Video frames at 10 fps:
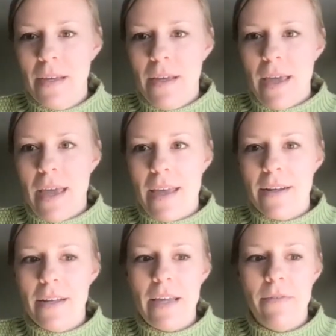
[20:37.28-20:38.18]
And
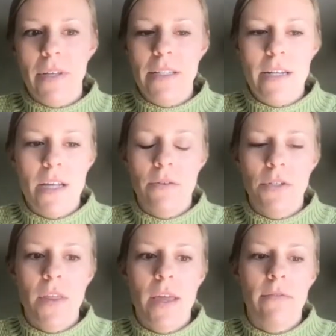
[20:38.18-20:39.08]
he really did a
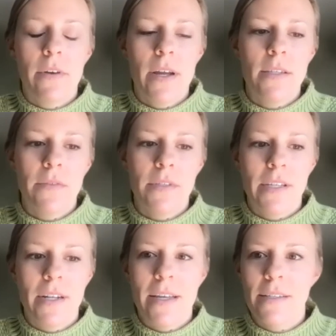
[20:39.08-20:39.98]
huge thing for his
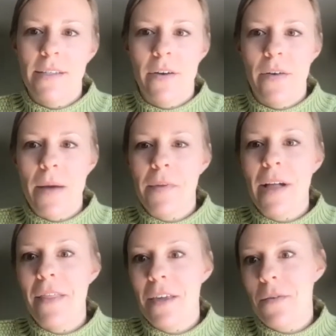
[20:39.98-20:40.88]
facility. So I'm
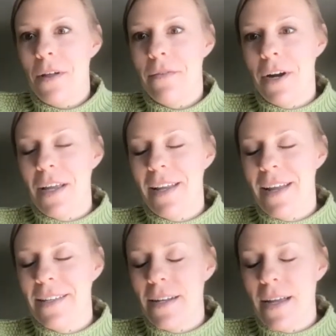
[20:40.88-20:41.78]
glad that you all have already
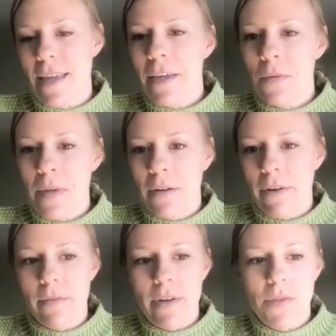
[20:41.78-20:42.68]
connected. I think he'll be a
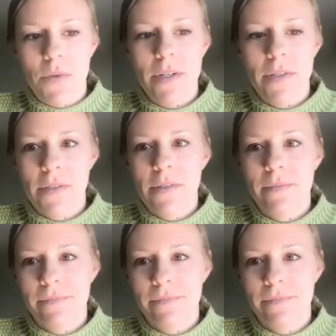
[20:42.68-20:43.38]
great resource.